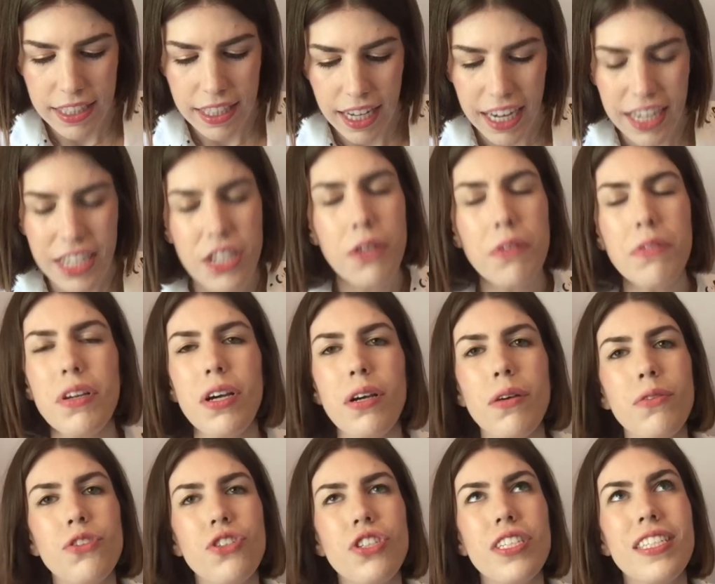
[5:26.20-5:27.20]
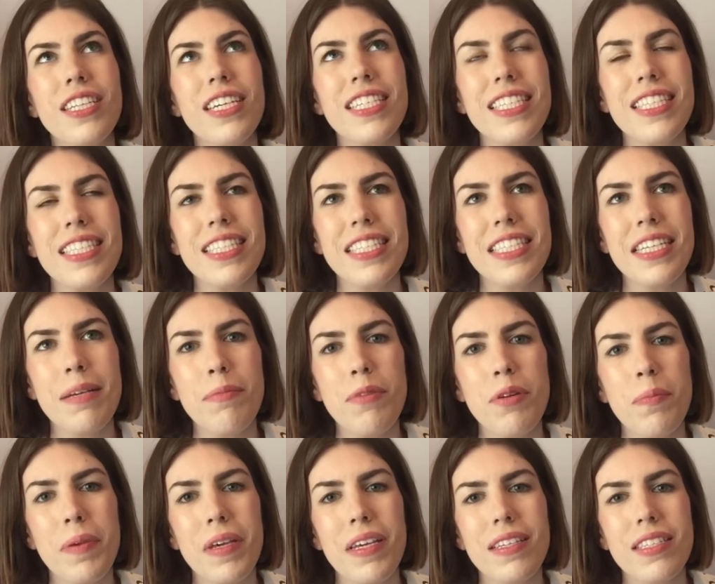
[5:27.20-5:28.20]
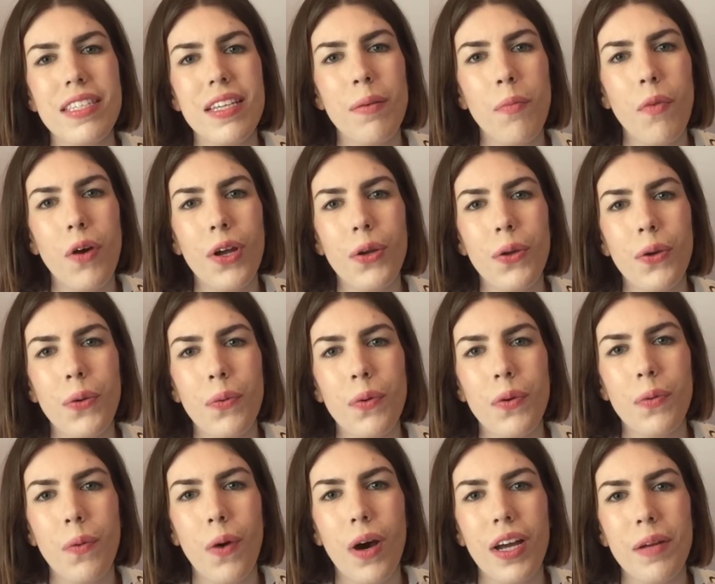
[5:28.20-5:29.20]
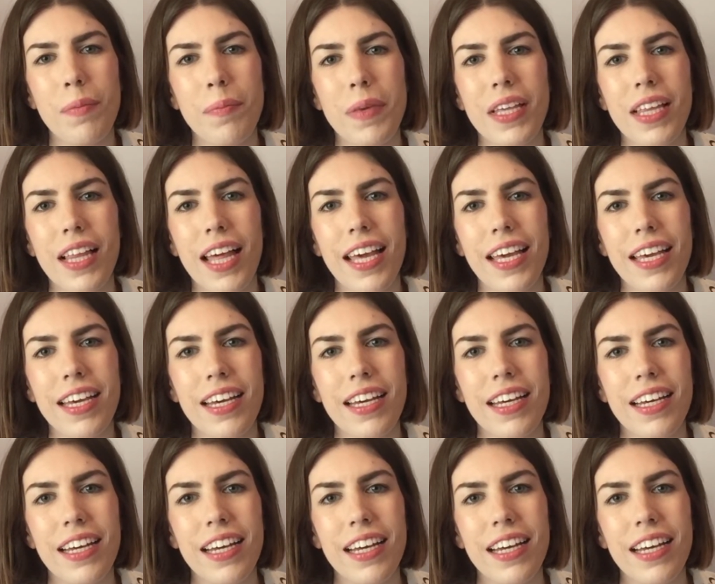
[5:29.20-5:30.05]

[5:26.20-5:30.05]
I don't know, she doesn't seem to be someone who would want to be like